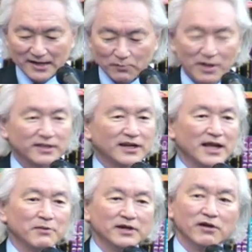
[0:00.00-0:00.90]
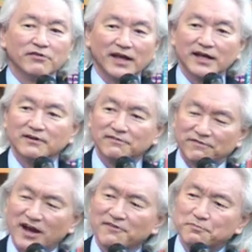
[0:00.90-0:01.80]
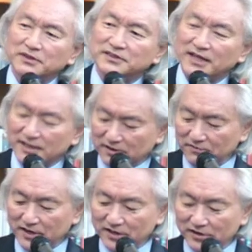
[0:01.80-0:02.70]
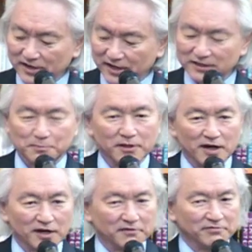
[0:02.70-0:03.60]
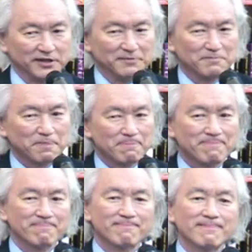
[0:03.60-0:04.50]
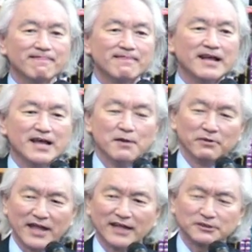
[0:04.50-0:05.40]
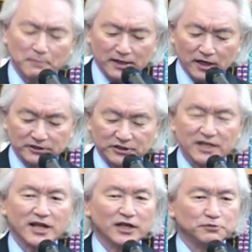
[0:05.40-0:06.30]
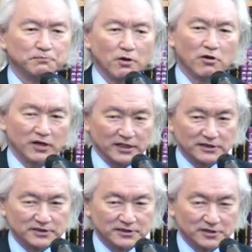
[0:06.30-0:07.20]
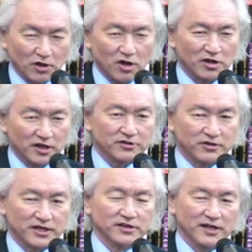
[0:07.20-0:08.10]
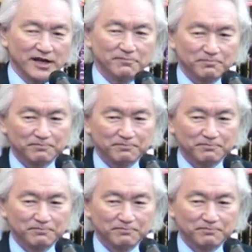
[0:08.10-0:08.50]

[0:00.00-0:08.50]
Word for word: Well, today we know that 5% of the Internet is pornography. But that's because teenage boys log on to the Internet.